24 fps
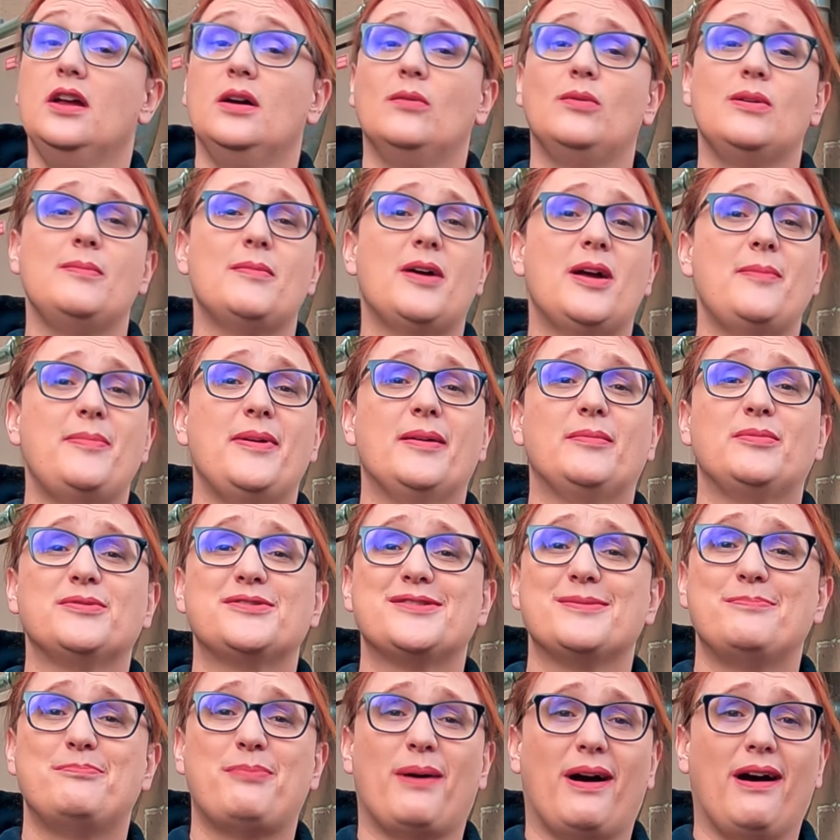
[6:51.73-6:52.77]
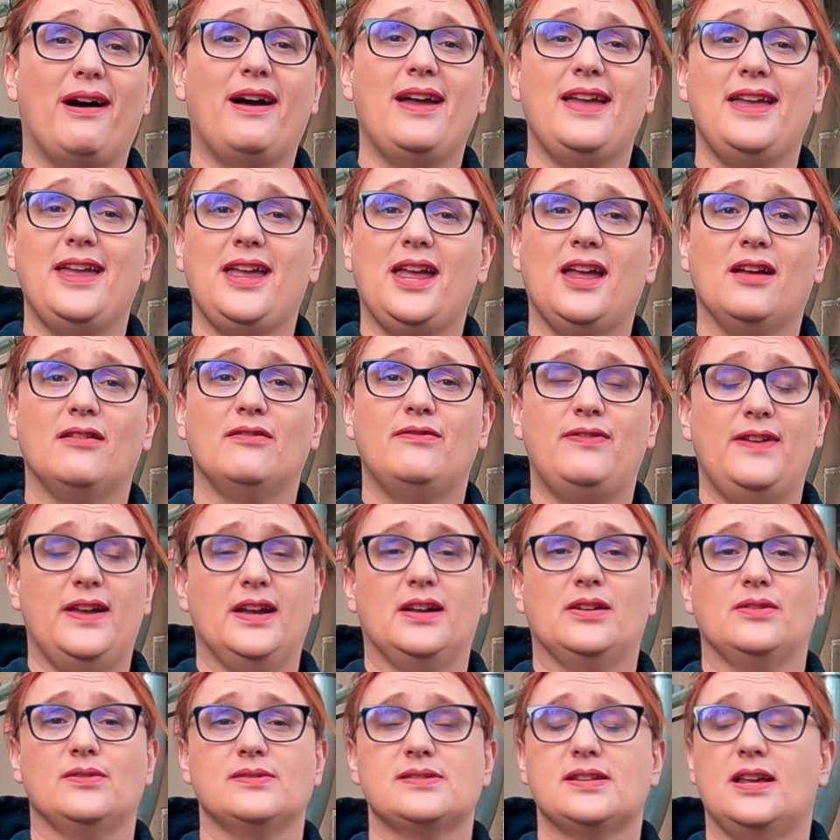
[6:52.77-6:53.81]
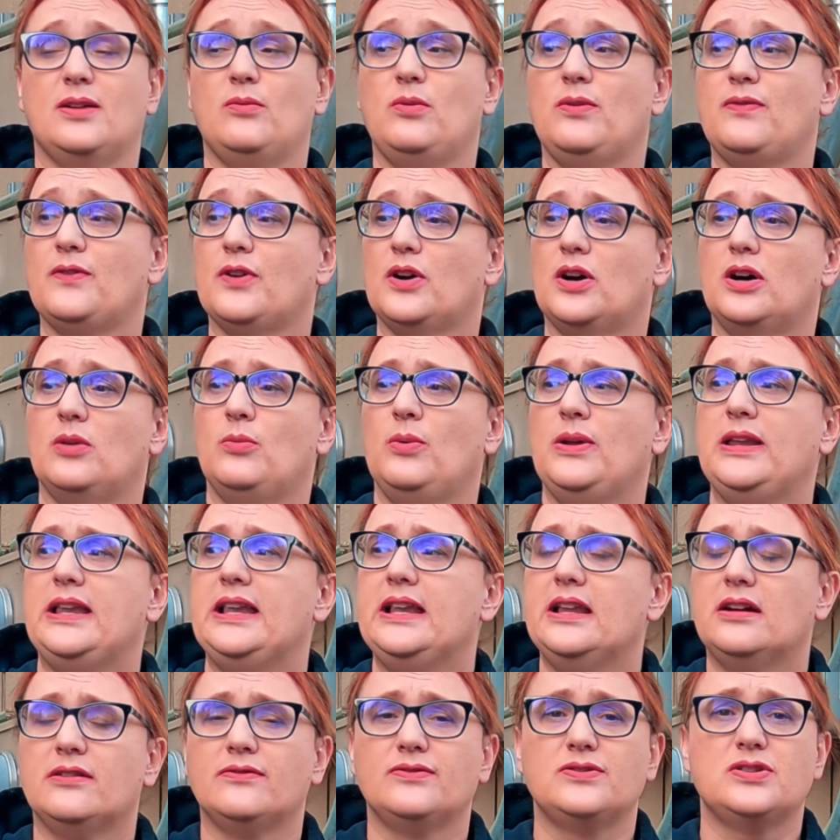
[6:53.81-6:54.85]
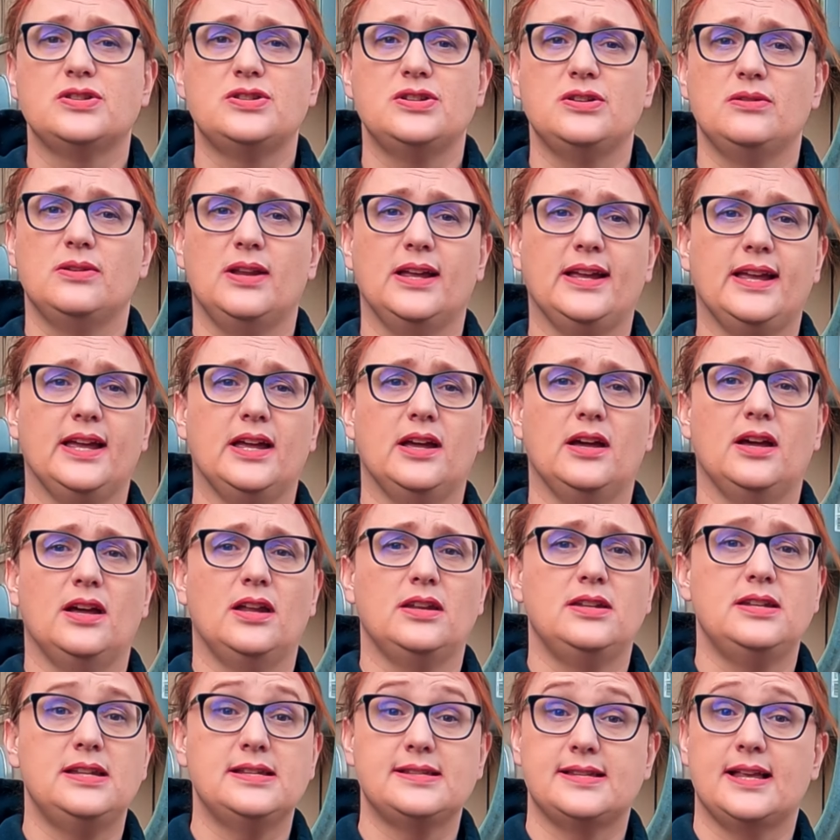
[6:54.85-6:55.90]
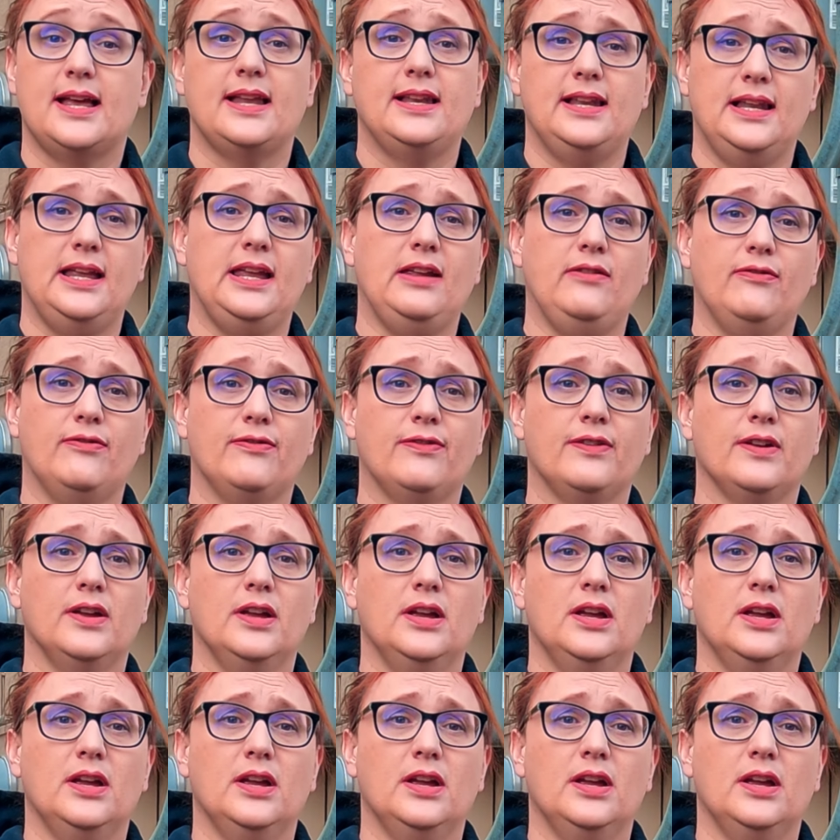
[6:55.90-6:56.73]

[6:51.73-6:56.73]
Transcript: we might be able to buy vehicles like we'd love to do like a Nissan Leaf,